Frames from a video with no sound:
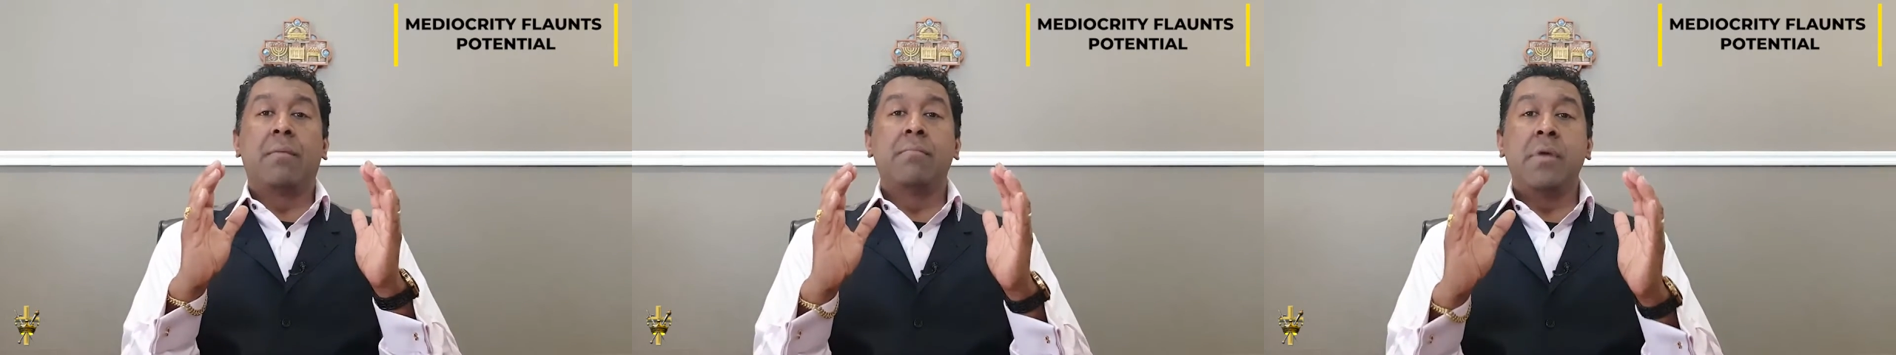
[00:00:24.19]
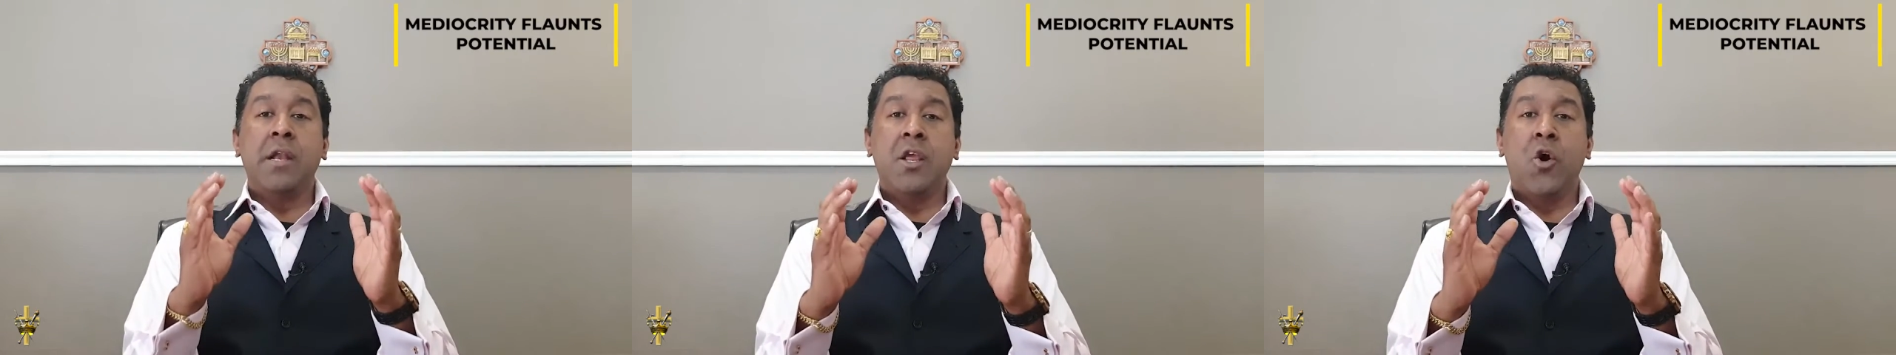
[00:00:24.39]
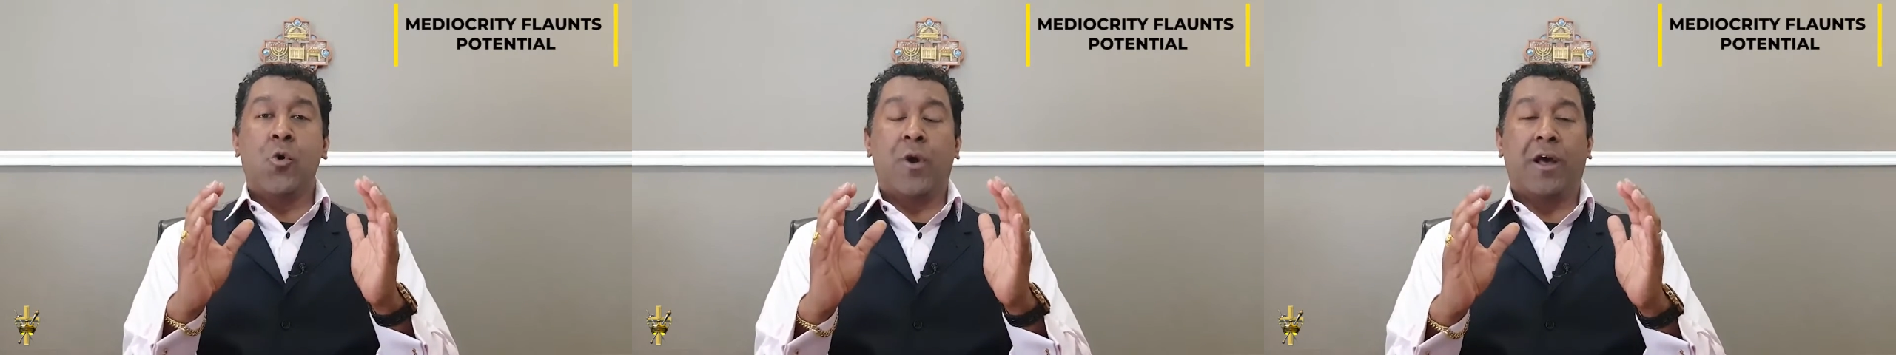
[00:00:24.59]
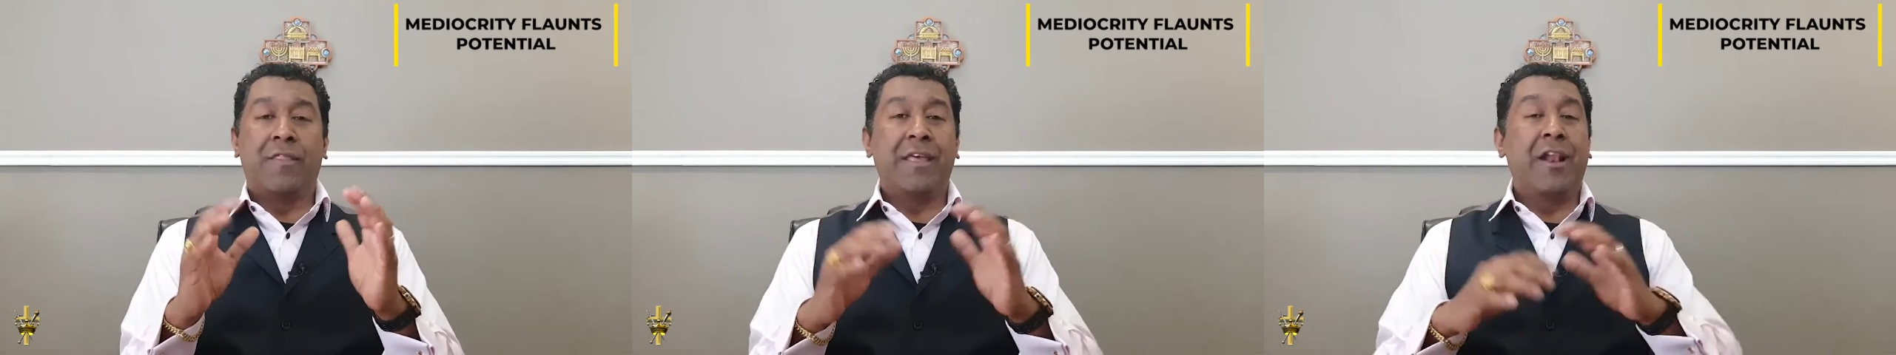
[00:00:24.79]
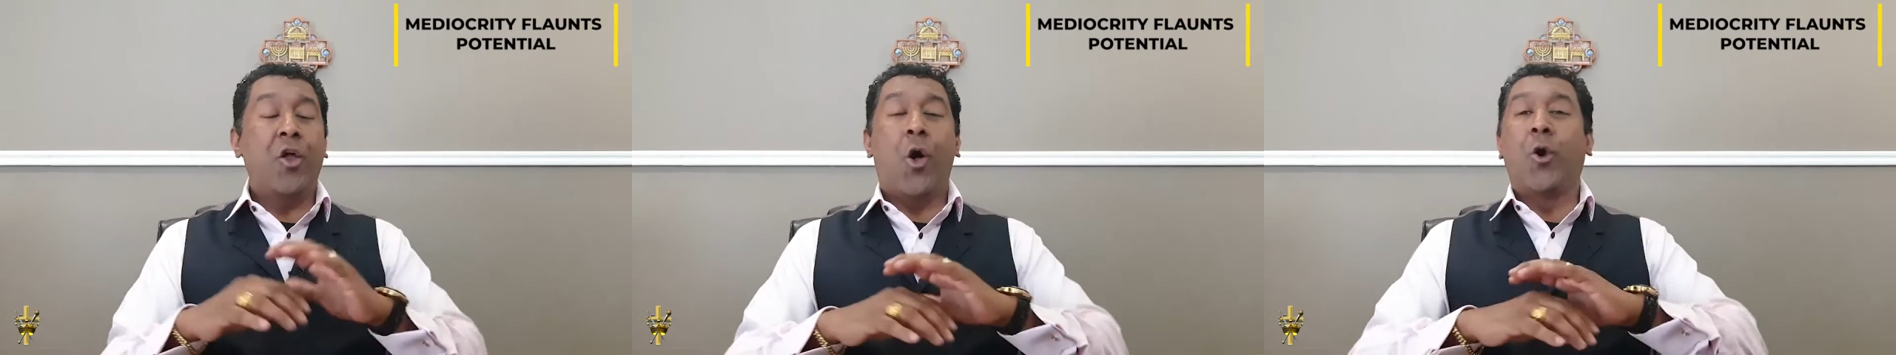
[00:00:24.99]
are mediocre,
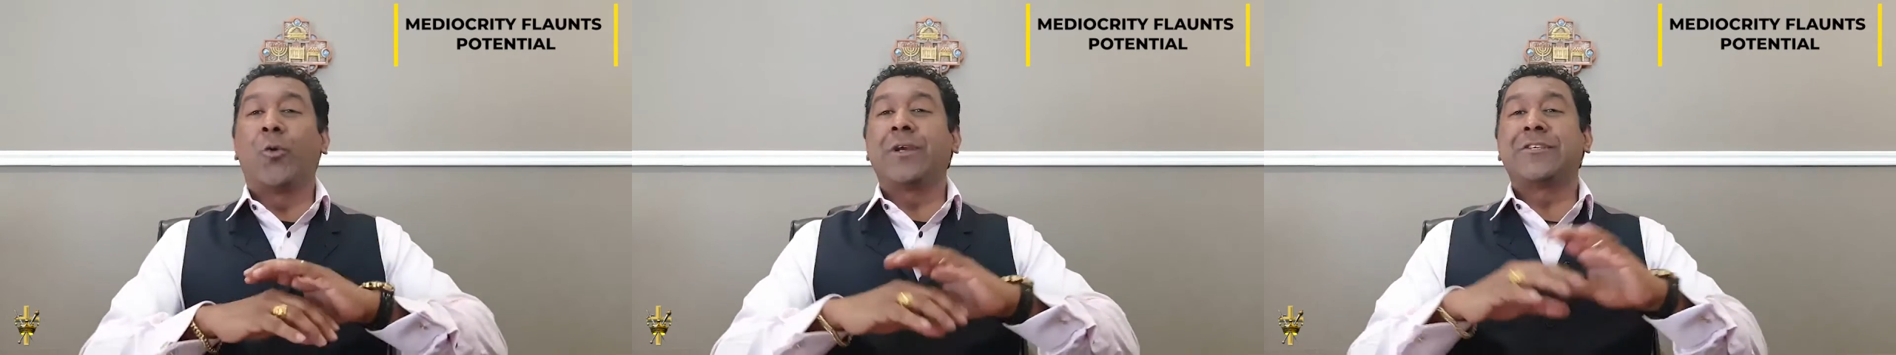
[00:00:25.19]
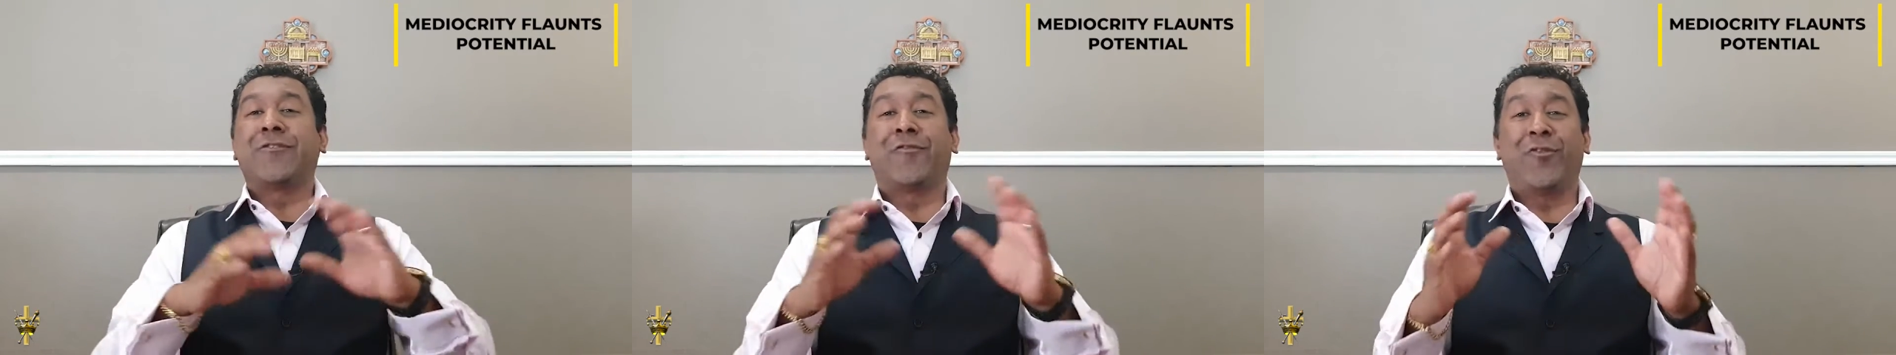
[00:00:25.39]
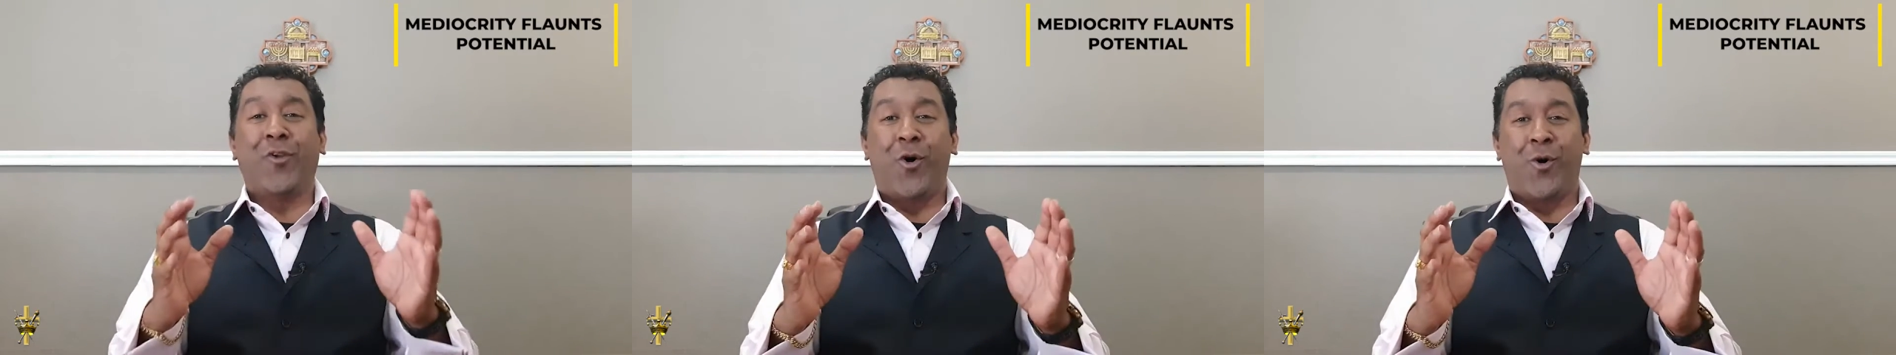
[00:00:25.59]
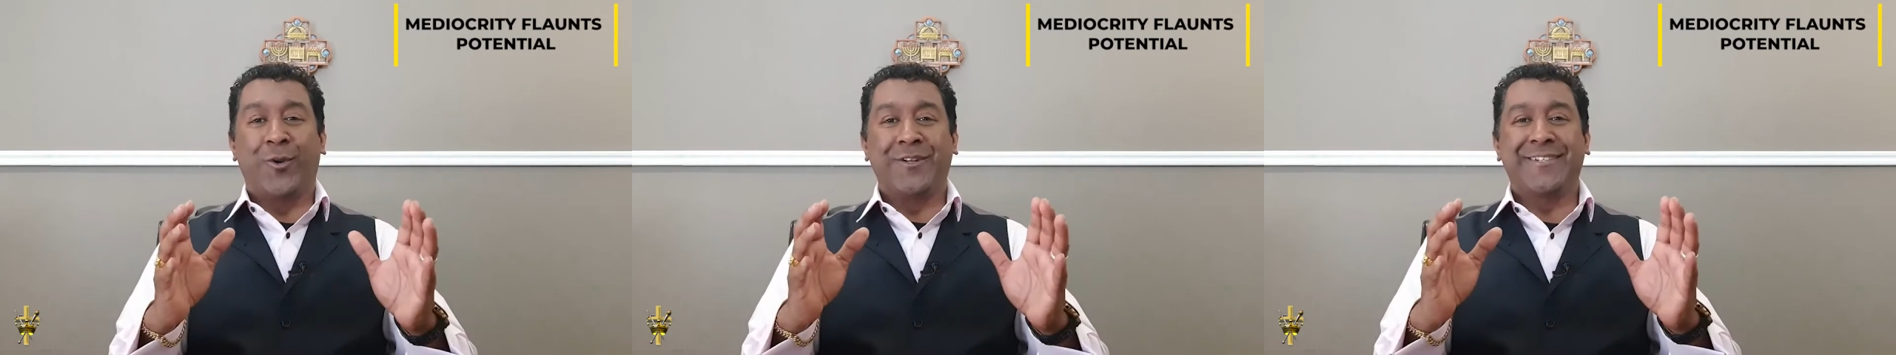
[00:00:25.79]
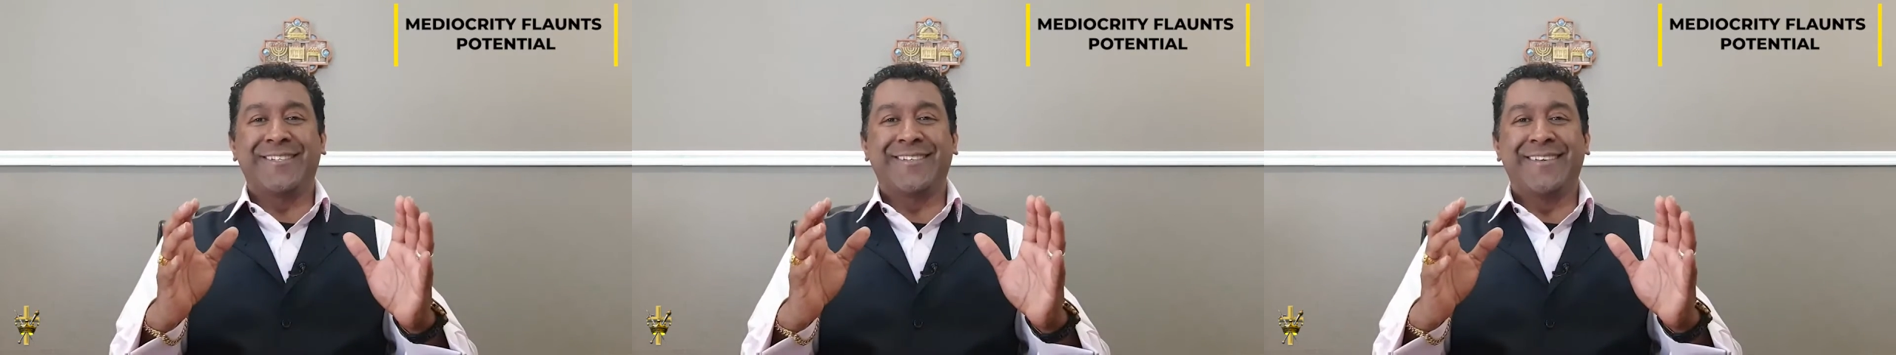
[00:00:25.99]
they'll always
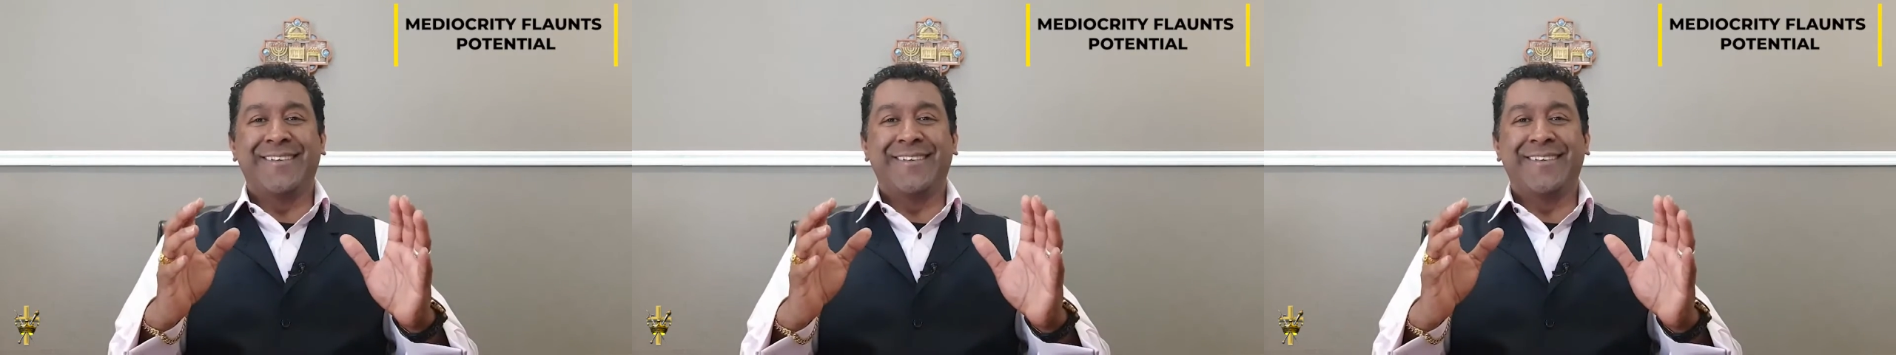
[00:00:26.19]
flaunt,